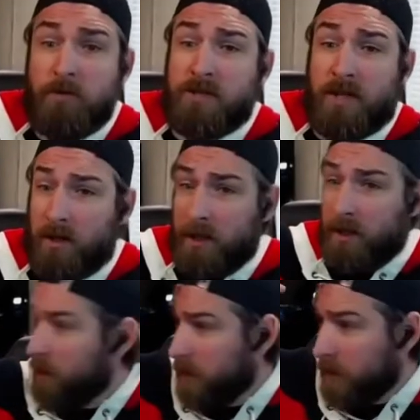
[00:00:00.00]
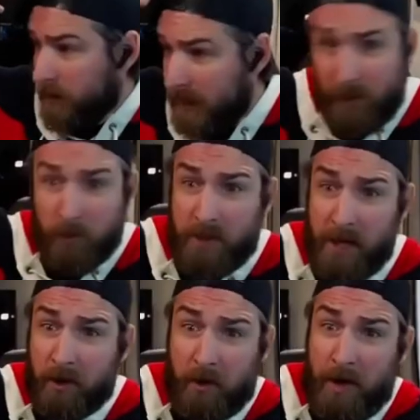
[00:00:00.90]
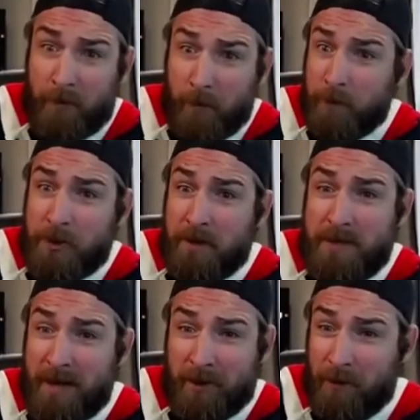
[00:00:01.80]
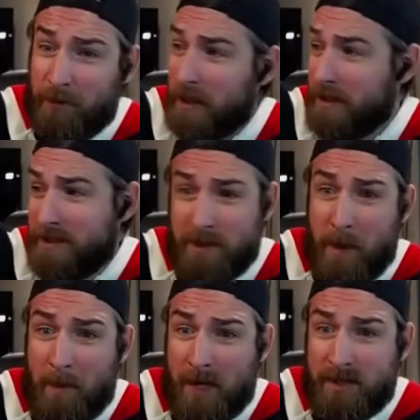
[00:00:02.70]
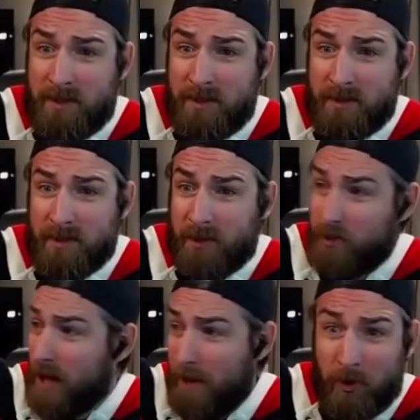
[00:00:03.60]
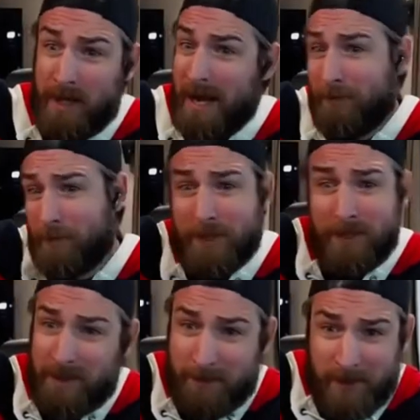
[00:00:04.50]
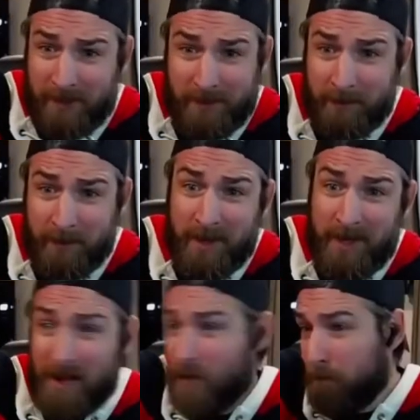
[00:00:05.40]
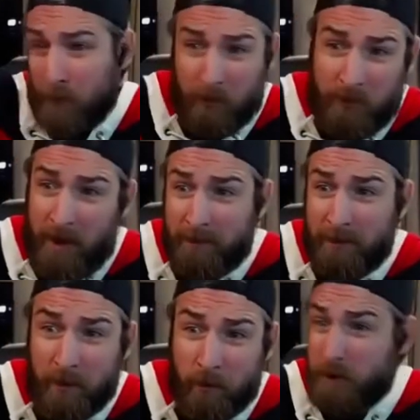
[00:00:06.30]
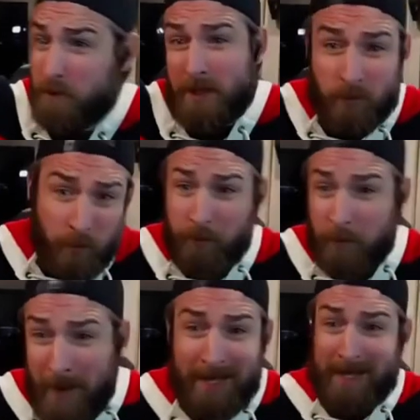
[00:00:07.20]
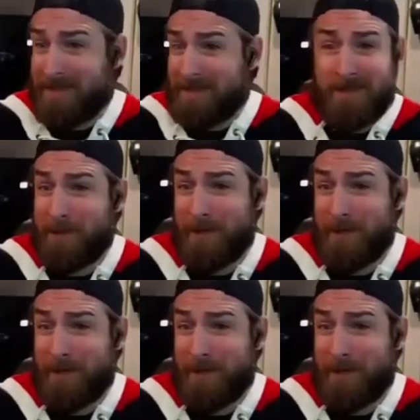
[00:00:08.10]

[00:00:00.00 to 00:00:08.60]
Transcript: scuttle it. Yeah, let those aircraft over jump town go fucking see my Pisces because I'm already halfway to the objective and they're yeah. pulled off, which makes room for my guys to come in.